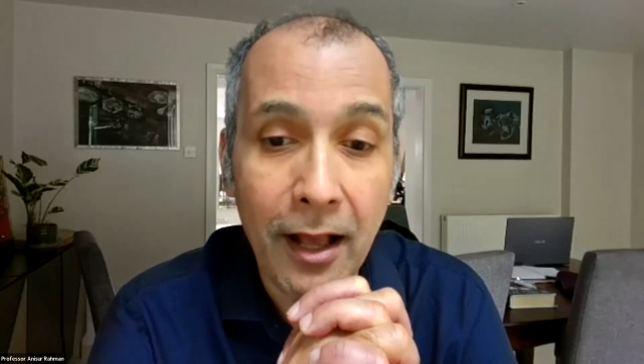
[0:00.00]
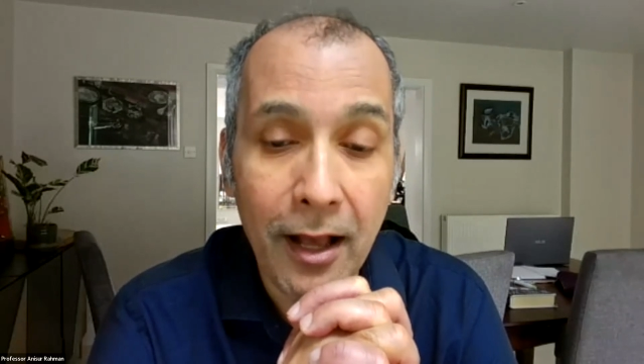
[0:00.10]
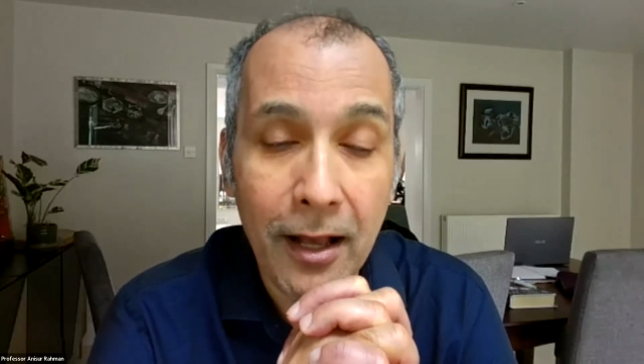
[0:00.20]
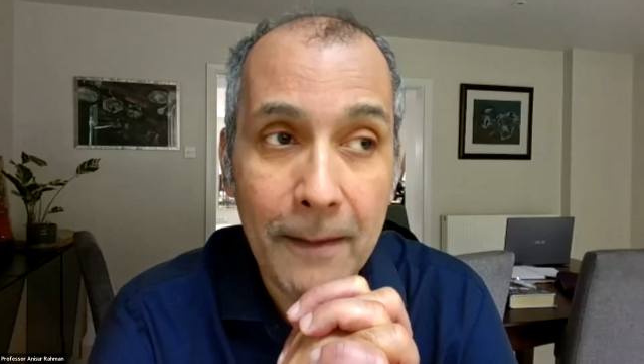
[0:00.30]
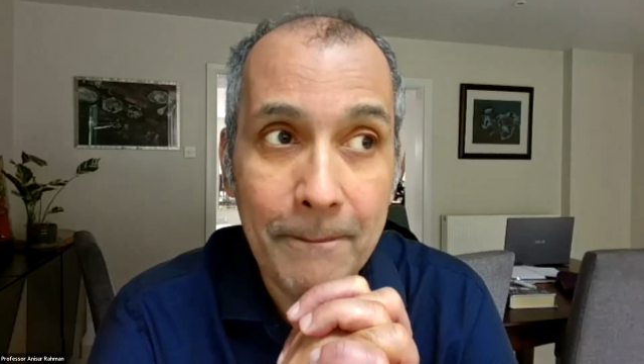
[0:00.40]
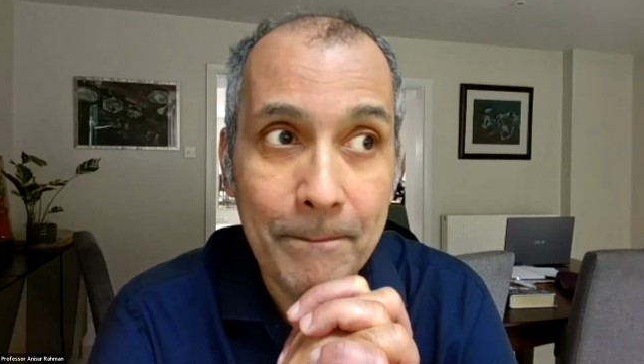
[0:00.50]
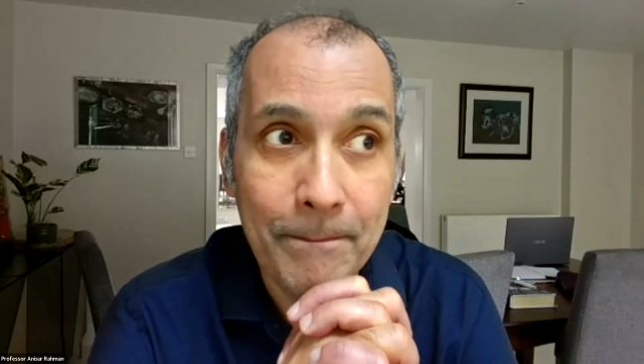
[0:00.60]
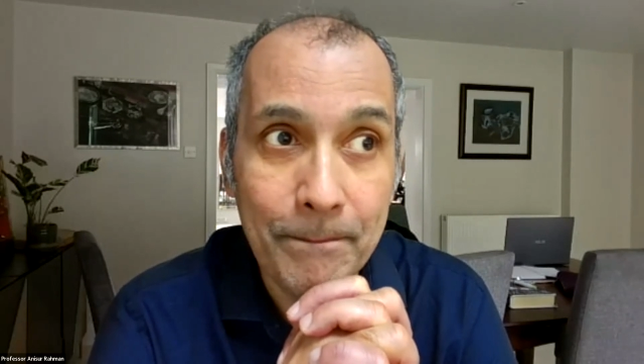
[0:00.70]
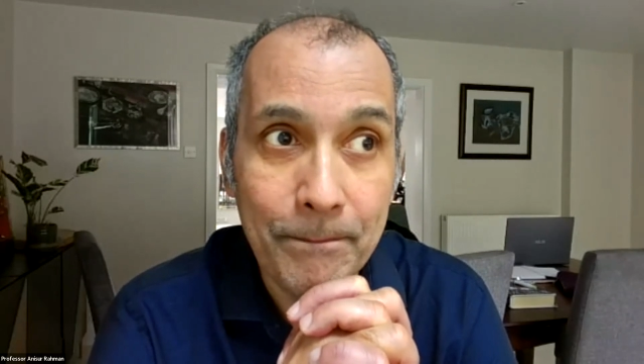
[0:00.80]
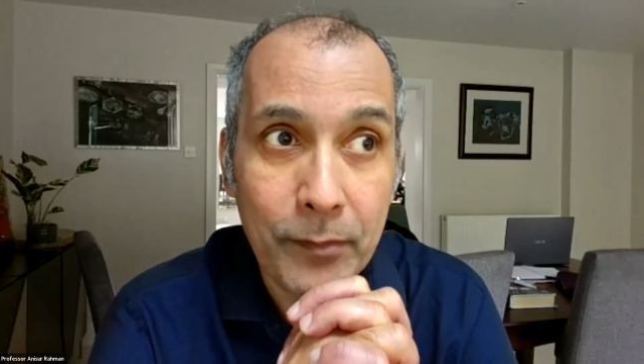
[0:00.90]

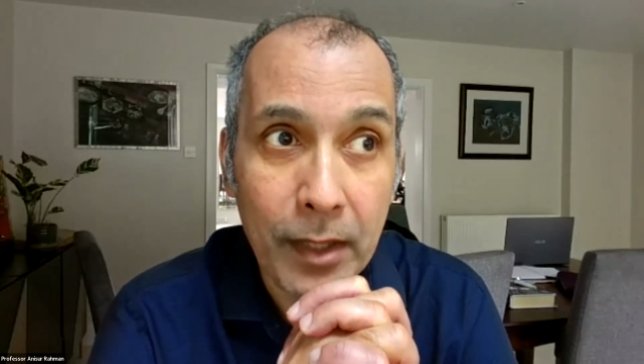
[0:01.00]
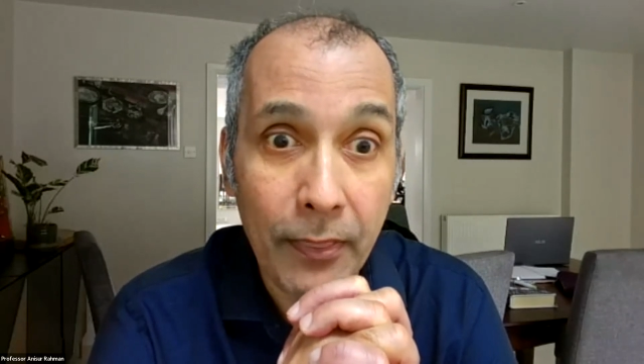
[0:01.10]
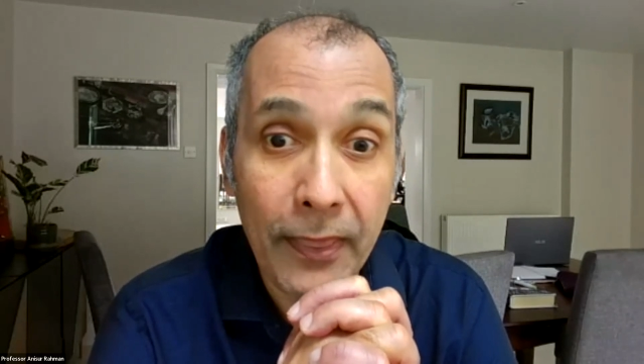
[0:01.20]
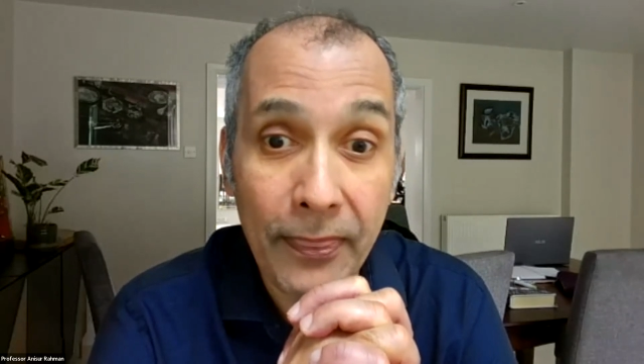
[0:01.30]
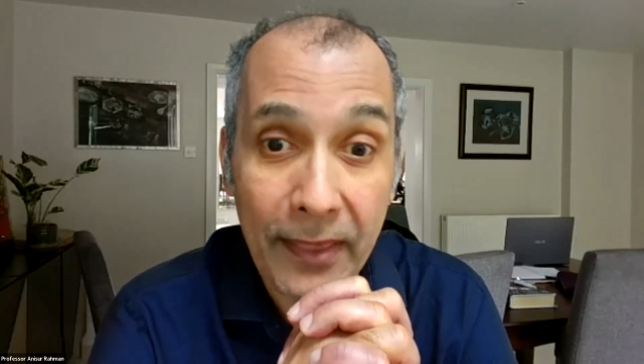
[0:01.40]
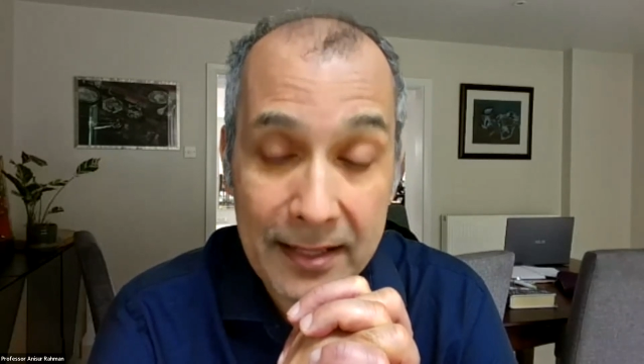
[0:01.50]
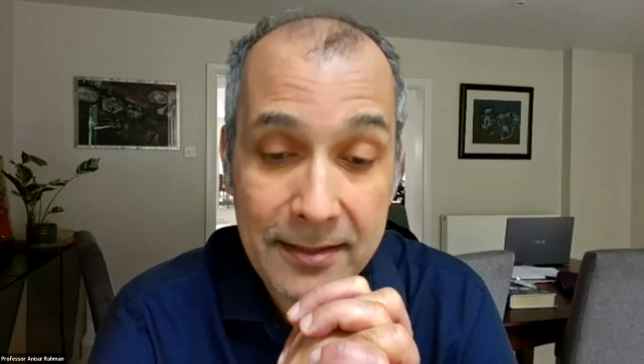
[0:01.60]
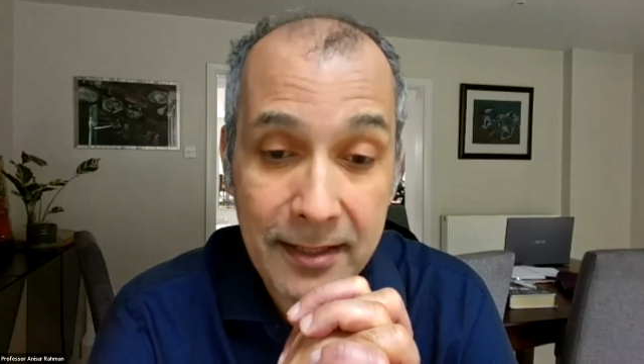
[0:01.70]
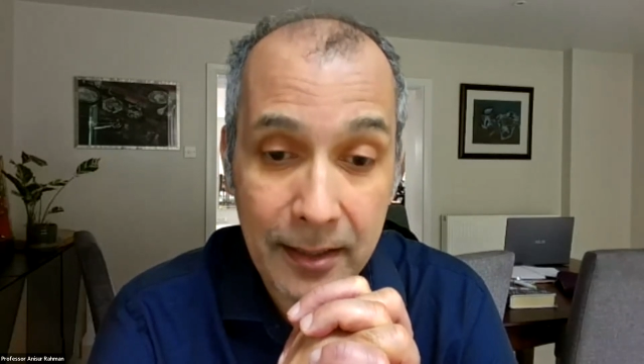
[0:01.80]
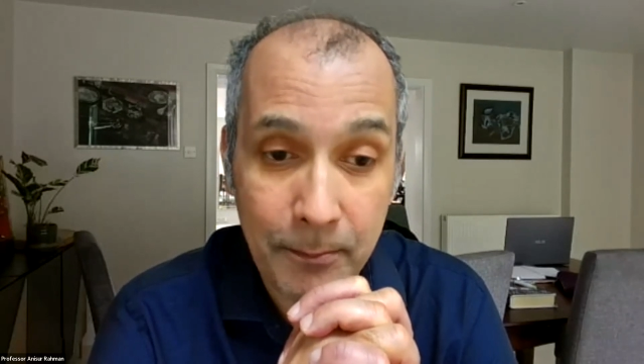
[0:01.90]
then
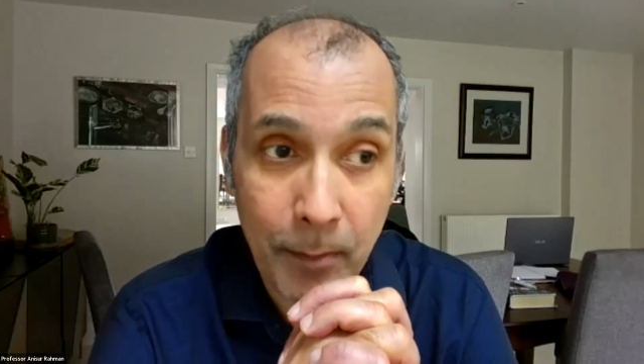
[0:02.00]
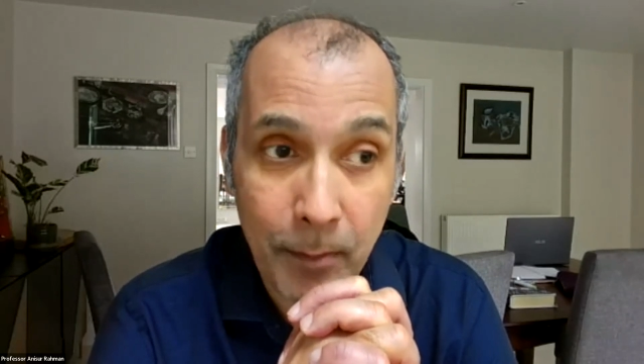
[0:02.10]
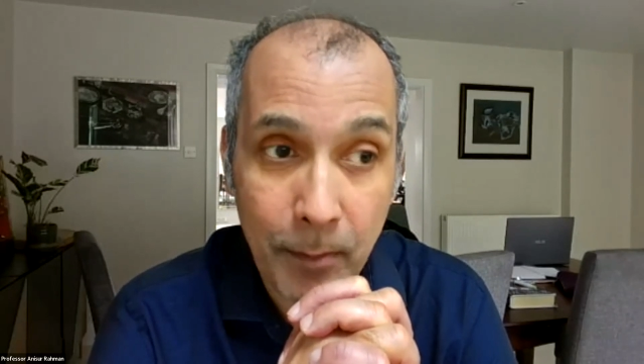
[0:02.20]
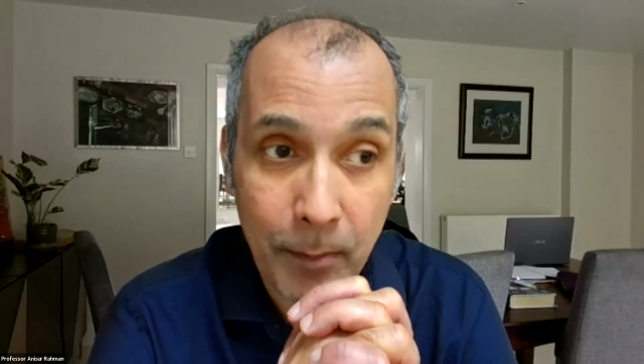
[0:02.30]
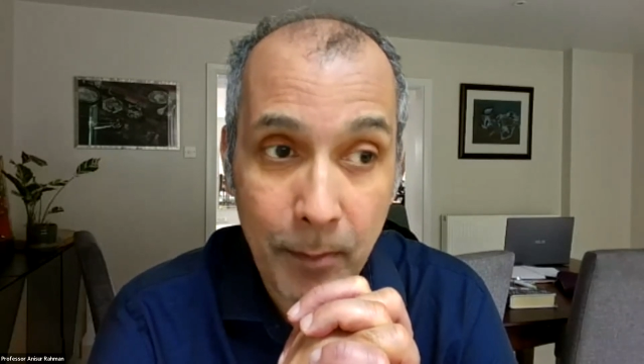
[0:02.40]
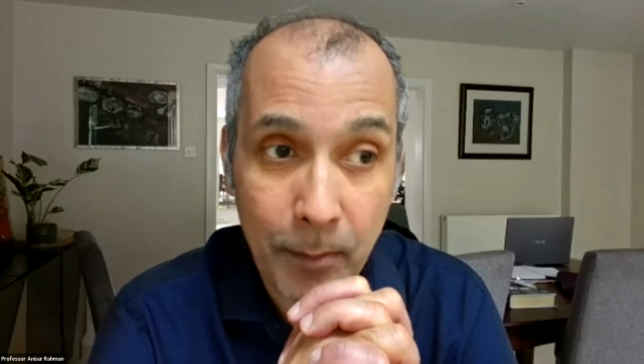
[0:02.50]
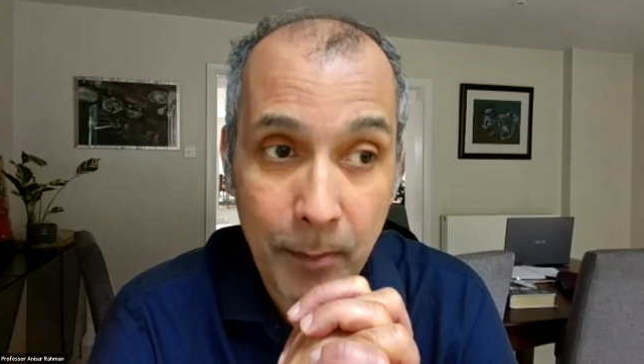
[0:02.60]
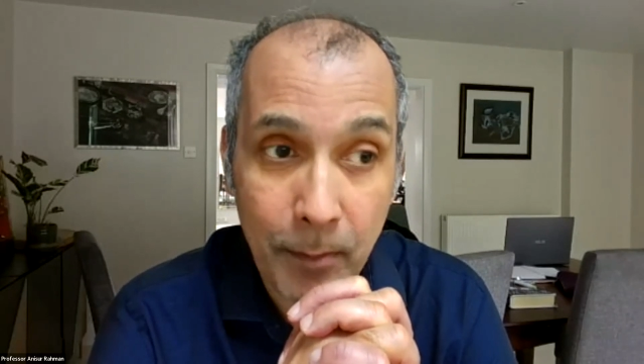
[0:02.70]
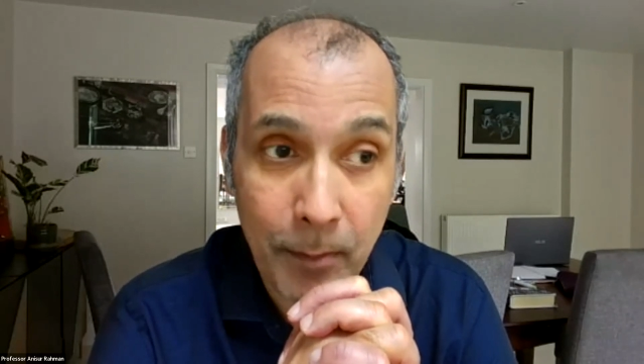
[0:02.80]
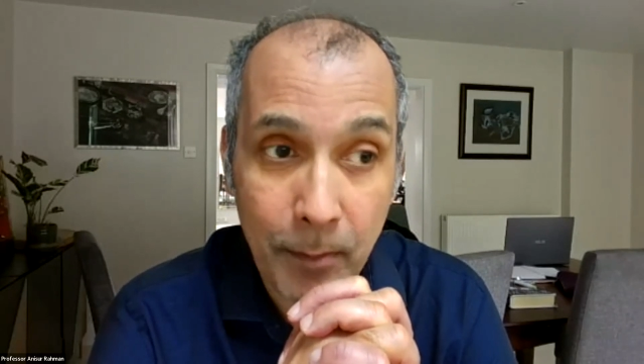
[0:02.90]
that's a
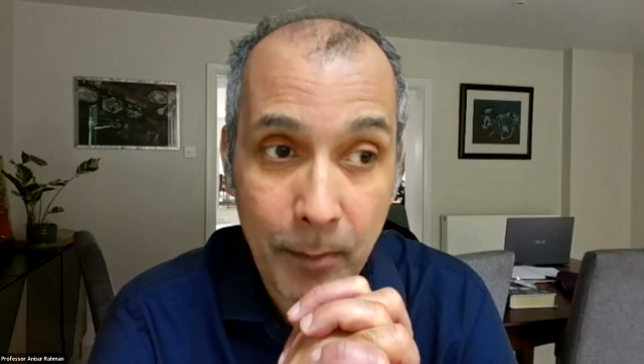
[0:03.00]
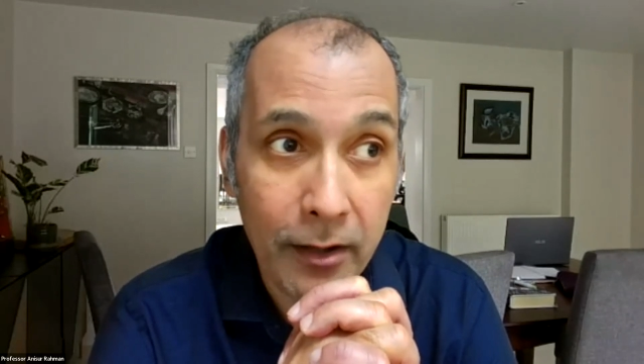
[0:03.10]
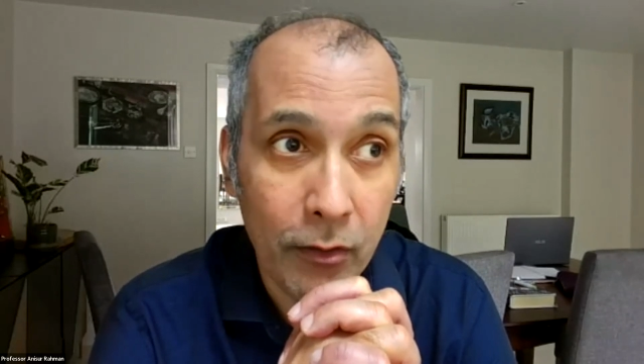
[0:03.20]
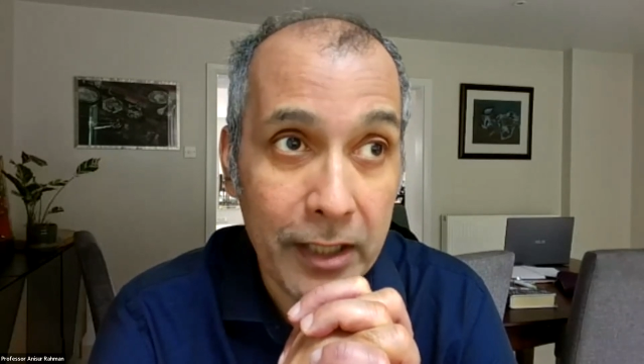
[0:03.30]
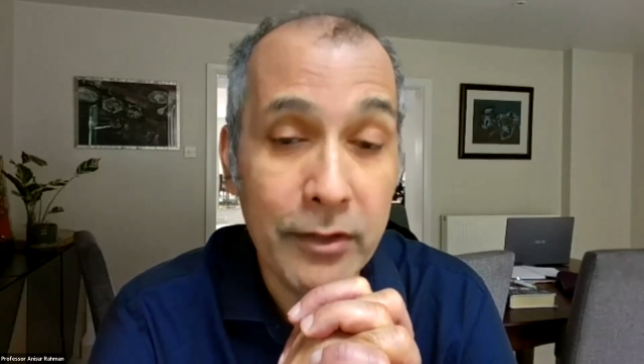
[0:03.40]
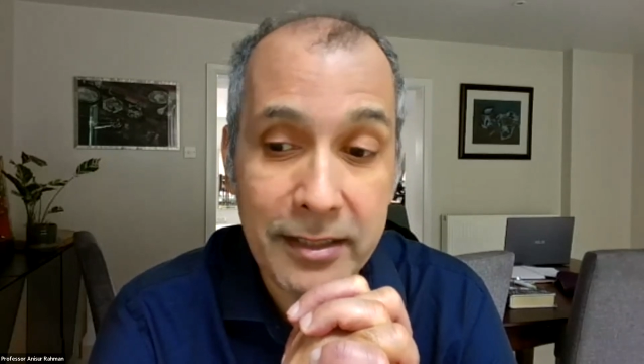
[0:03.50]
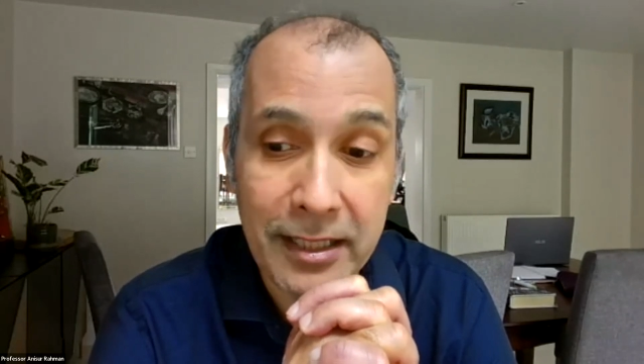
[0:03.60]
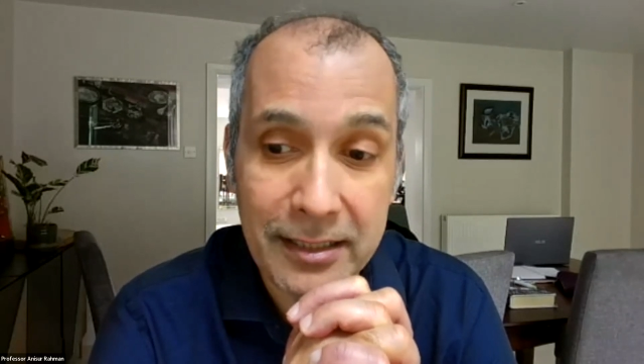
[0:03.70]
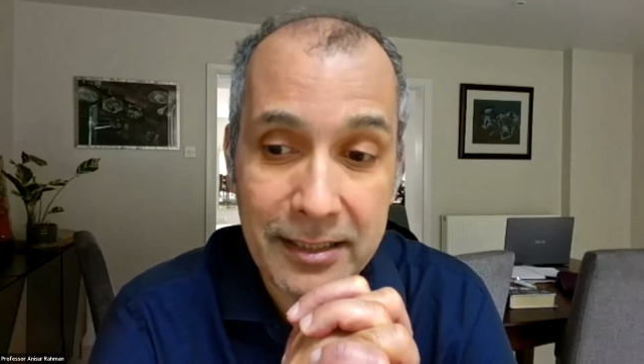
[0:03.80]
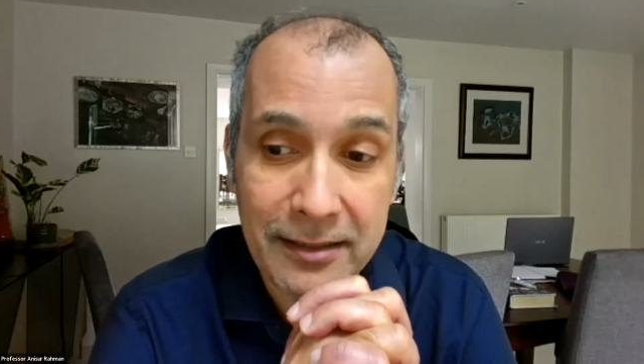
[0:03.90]
marker
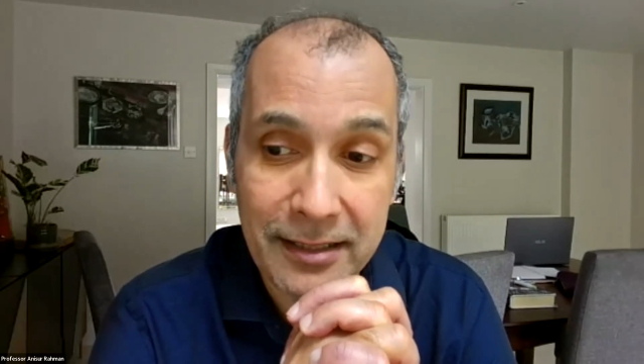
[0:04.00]
of